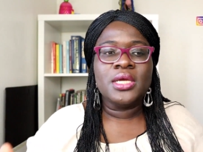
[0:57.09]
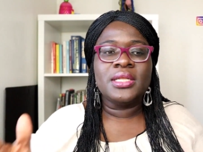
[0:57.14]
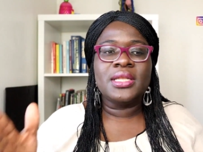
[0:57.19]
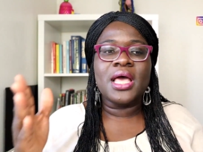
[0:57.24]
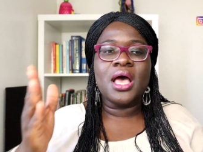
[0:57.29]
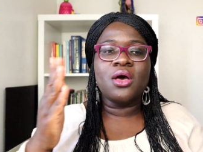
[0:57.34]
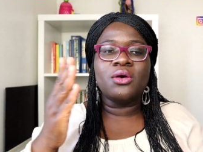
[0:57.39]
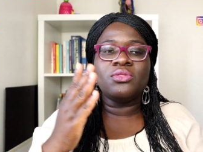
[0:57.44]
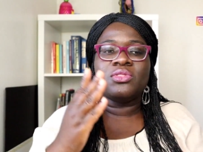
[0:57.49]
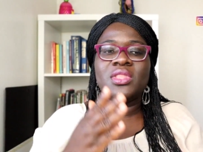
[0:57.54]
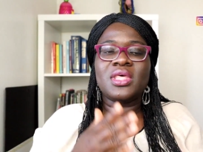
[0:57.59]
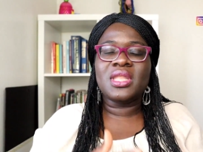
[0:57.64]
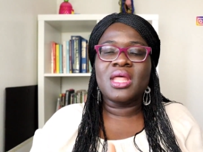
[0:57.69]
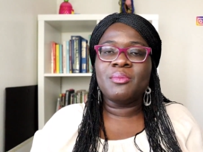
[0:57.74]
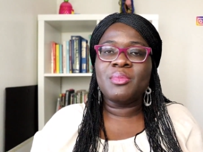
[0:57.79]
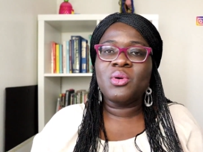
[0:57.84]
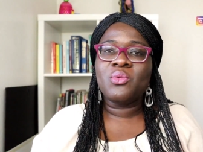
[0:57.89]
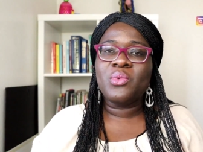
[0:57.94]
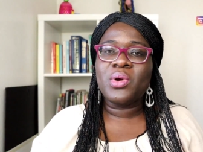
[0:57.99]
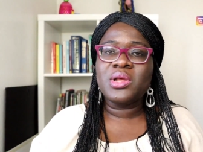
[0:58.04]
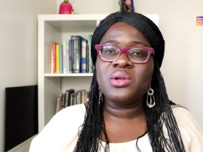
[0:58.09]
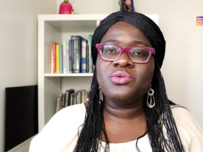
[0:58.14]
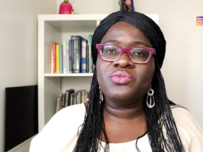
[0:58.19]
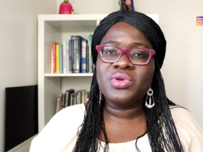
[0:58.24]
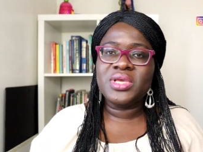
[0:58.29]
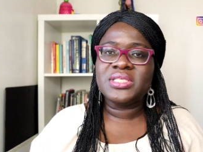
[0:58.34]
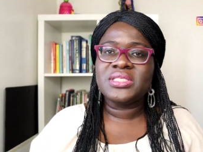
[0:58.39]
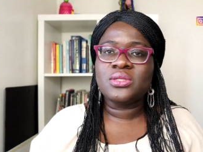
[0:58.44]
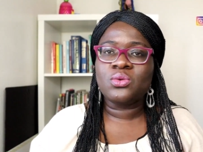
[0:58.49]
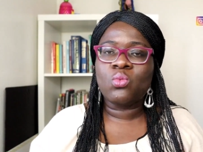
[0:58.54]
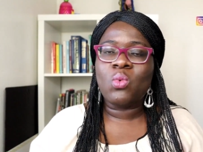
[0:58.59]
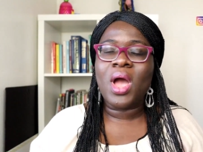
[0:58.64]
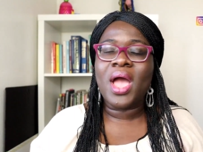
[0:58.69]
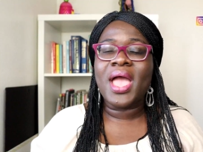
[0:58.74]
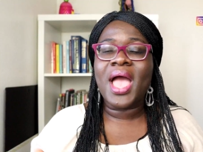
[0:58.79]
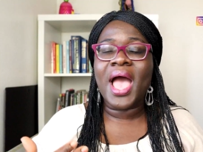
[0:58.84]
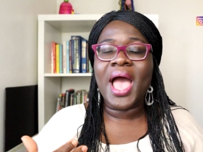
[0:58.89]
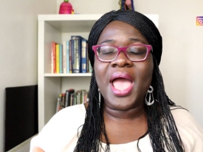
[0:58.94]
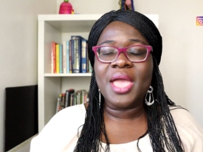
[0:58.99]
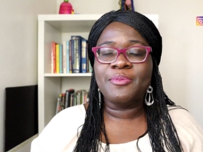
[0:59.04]
Now, the number one reason
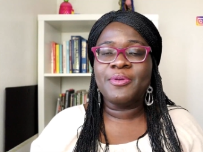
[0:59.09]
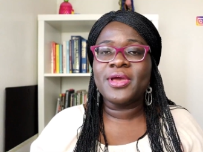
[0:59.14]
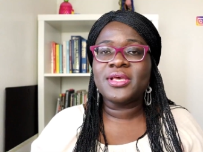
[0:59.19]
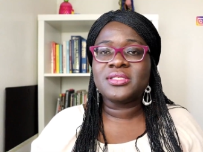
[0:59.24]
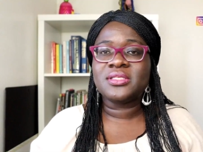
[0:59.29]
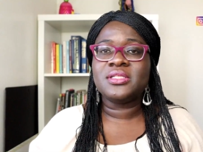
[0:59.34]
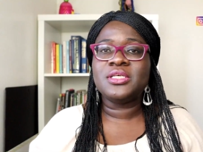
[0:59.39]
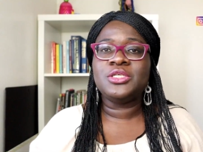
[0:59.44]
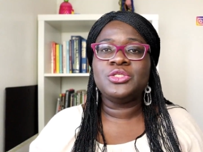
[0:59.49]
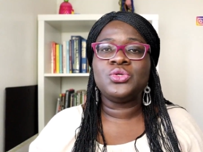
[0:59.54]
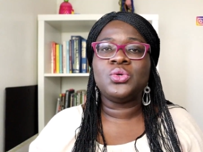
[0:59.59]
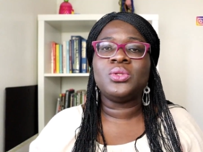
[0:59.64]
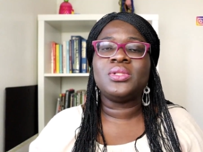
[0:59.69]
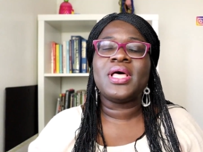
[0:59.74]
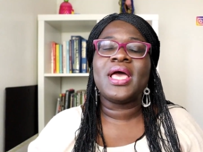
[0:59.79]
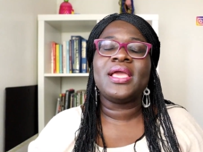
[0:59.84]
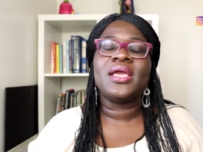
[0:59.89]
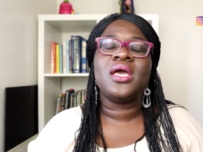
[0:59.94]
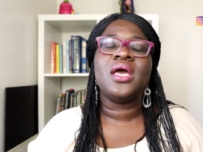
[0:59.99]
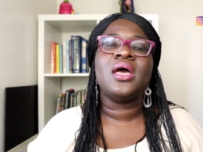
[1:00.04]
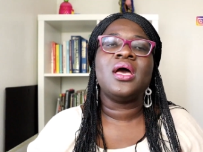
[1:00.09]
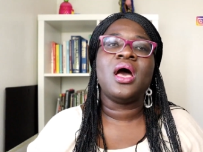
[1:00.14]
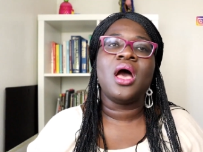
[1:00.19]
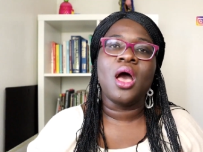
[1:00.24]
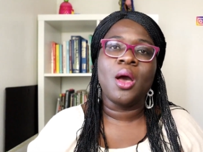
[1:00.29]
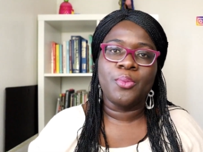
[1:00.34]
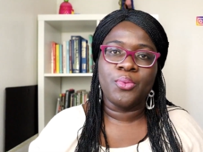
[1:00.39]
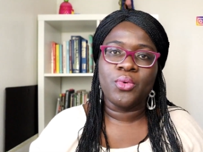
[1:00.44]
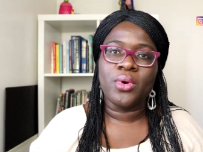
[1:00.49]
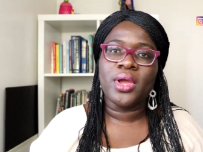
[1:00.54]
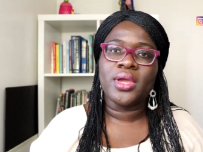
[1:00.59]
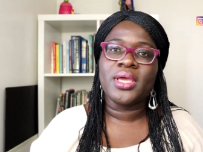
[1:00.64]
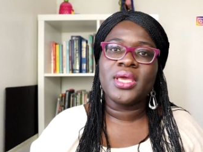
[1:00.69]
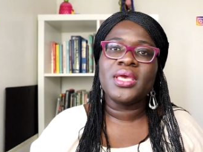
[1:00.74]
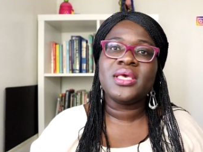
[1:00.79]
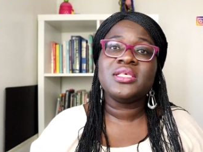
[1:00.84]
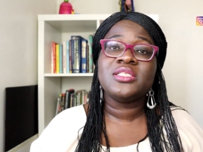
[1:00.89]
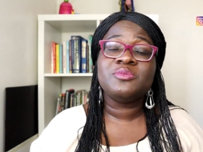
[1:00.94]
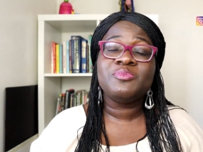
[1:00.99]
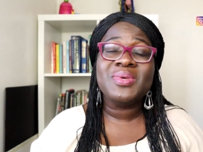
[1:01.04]
why I personally don't like Upwork
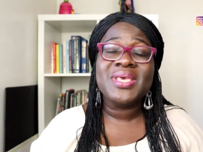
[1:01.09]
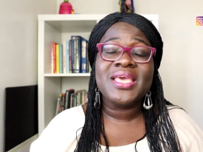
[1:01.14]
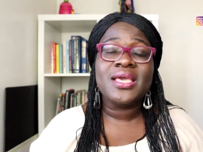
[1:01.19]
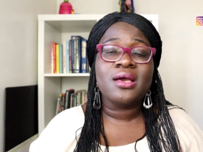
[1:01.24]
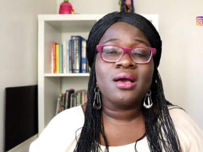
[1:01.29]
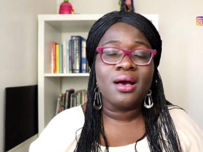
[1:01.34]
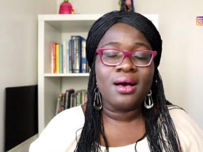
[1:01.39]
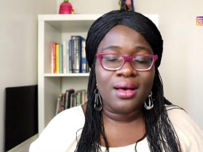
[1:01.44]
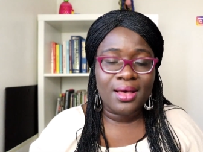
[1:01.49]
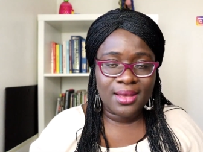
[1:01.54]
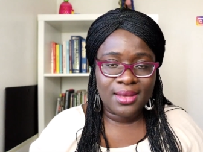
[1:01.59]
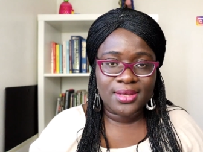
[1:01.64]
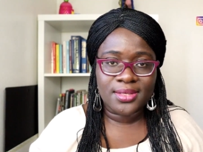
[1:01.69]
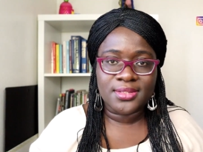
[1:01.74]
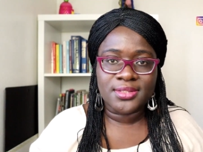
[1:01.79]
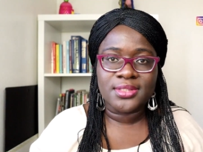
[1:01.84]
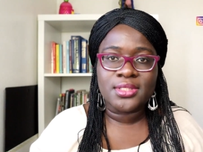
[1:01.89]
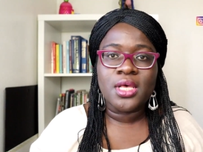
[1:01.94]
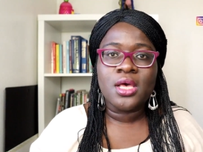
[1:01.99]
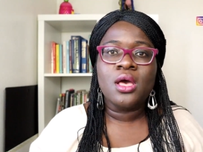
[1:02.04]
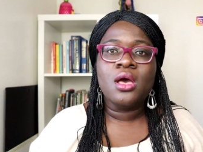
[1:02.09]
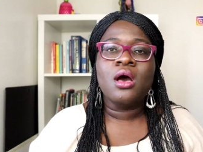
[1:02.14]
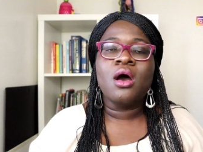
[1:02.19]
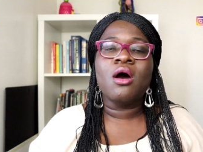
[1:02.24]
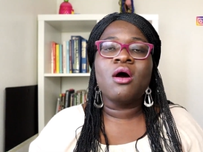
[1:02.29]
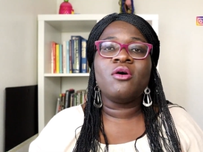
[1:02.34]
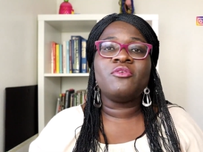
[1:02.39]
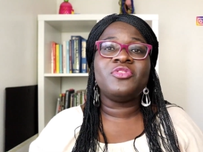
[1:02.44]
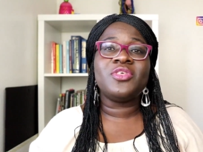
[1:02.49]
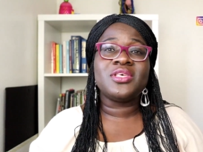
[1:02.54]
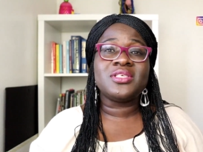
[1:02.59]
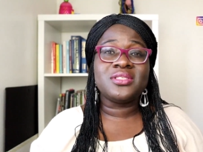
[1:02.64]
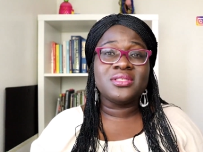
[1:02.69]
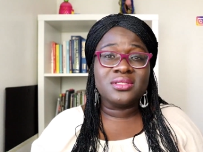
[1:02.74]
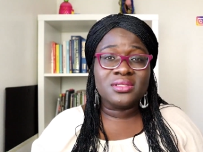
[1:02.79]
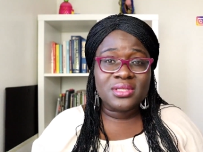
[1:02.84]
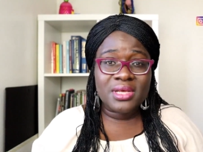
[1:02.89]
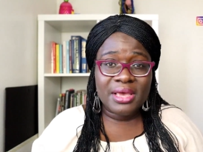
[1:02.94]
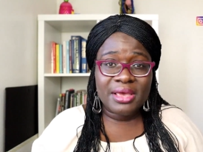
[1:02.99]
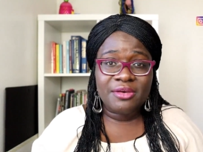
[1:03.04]
is because of the
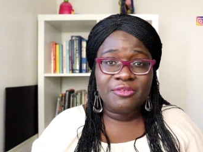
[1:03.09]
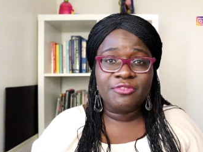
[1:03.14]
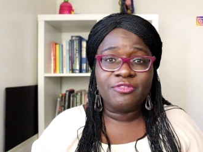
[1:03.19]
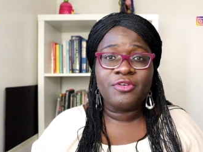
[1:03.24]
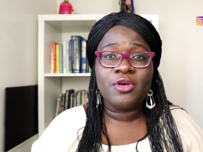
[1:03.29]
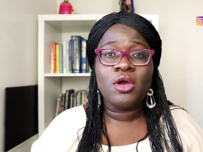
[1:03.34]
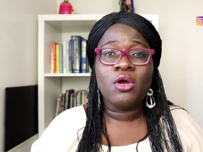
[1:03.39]
stiff